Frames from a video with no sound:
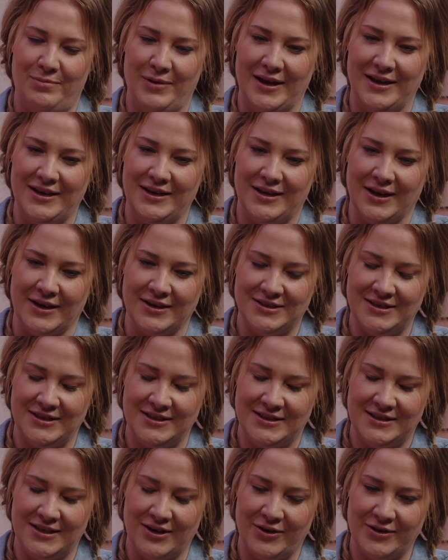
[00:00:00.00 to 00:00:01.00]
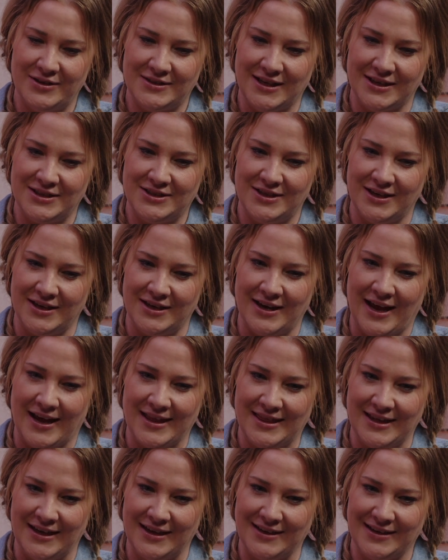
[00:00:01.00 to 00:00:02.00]
But yeah, she's such a
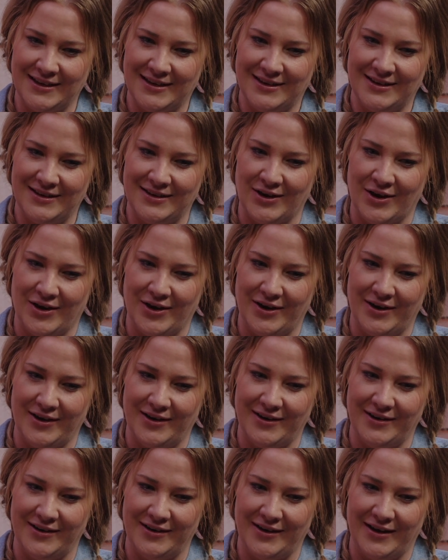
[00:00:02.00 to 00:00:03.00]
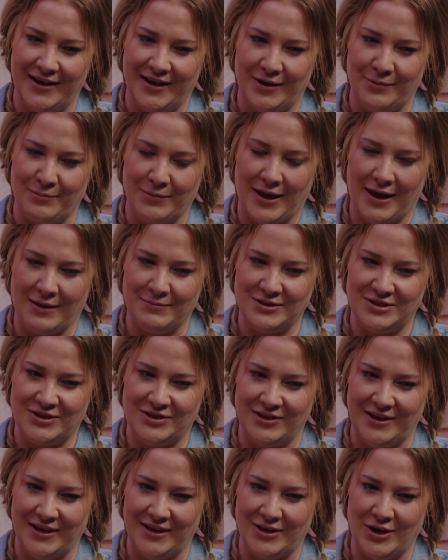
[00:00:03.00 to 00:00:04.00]
nothing, no
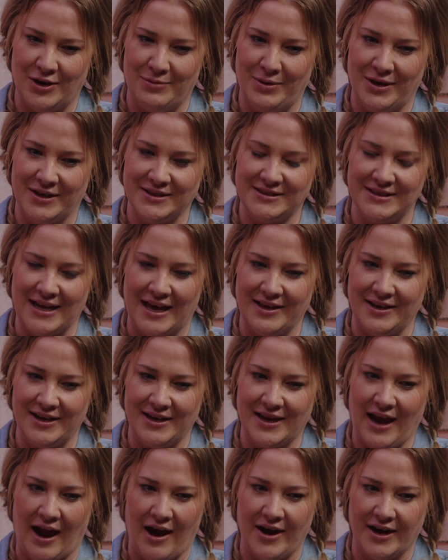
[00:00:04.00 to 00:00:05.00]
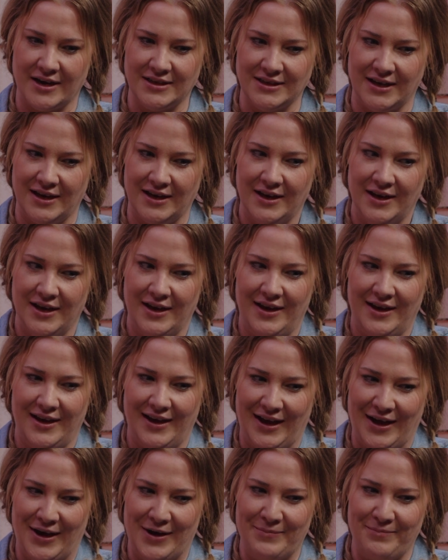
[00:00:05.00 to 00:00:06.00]
chemistry, no personality character.
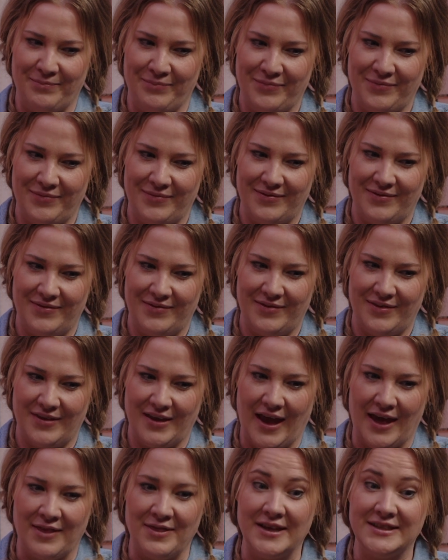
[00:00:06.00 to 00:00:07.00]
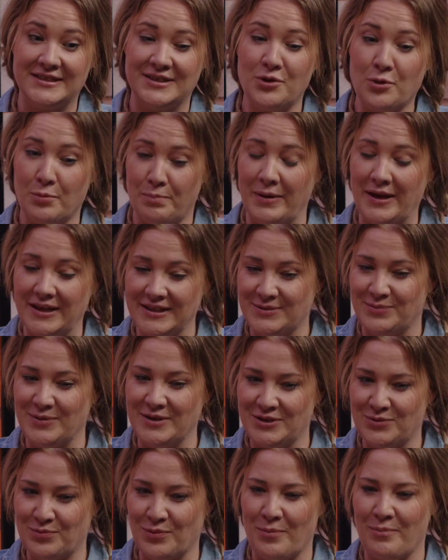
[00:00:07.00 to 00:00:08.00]
And there's little bits
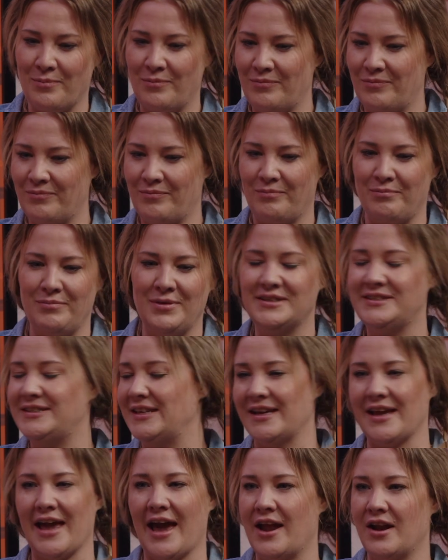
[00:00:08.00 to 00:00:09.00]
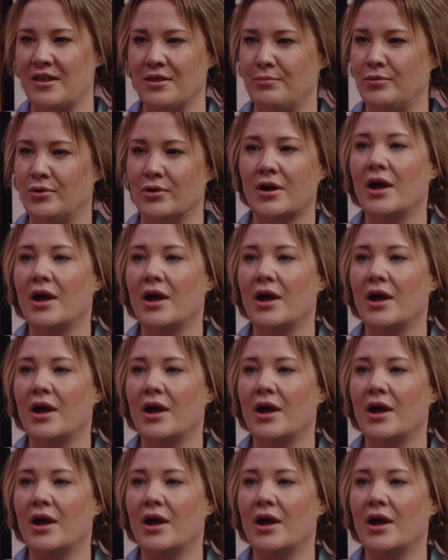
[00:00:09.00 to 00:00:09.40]
which were missing out of the book.